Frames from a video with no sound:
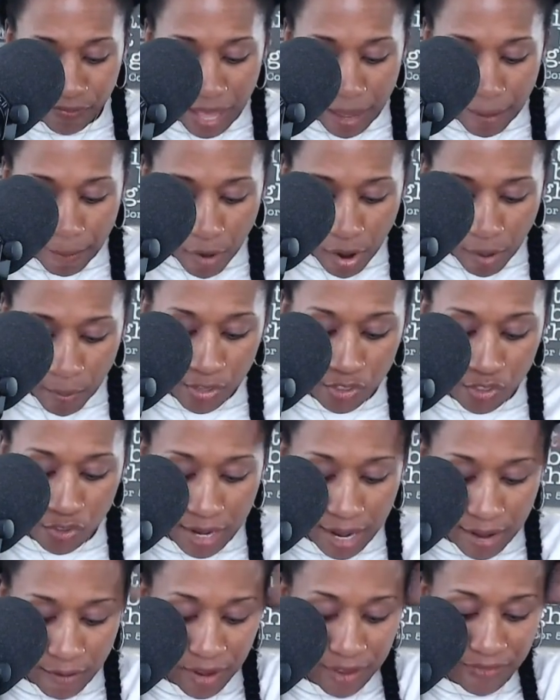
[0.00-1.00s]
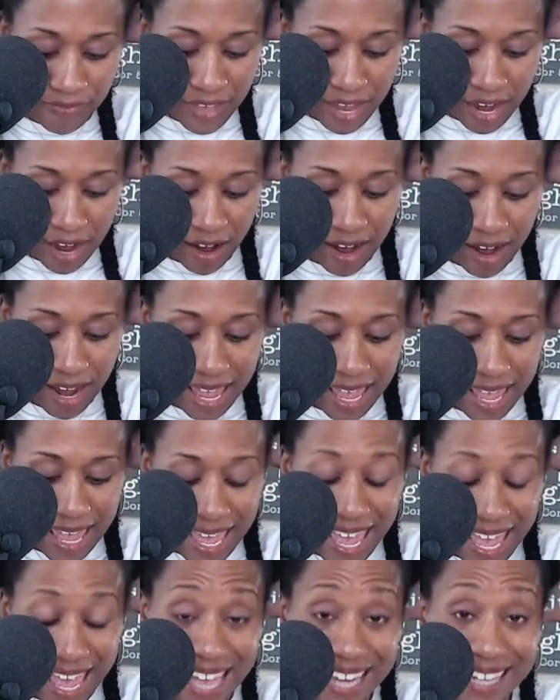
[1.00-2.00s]
that moment you have right there,
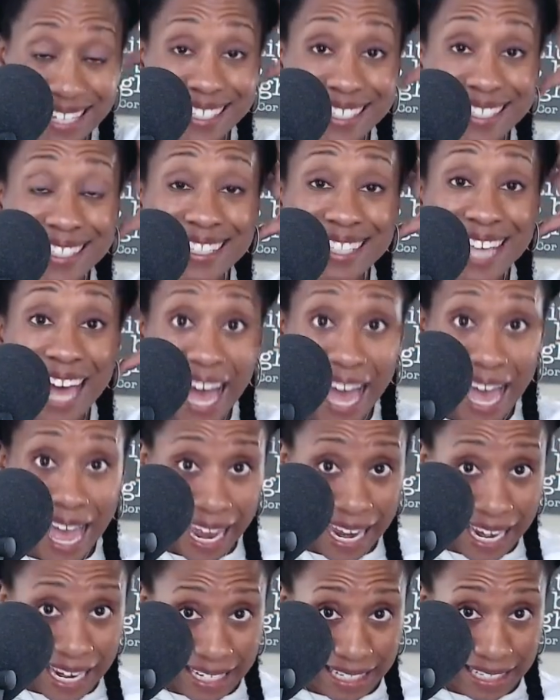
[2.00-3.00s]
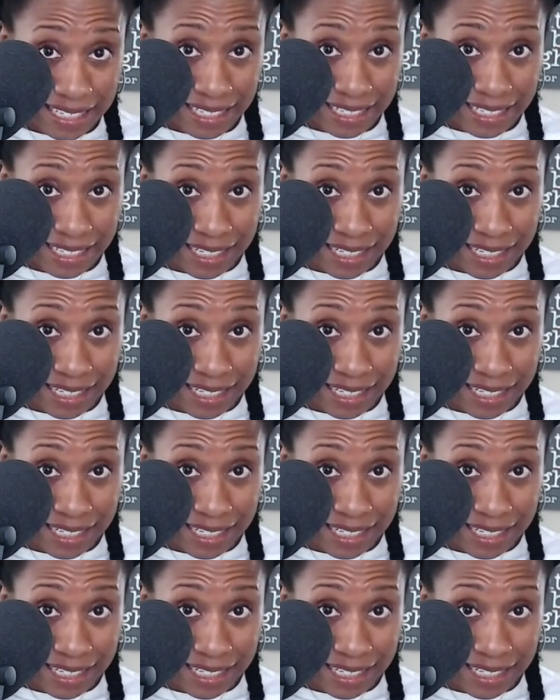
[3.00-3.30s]
and decide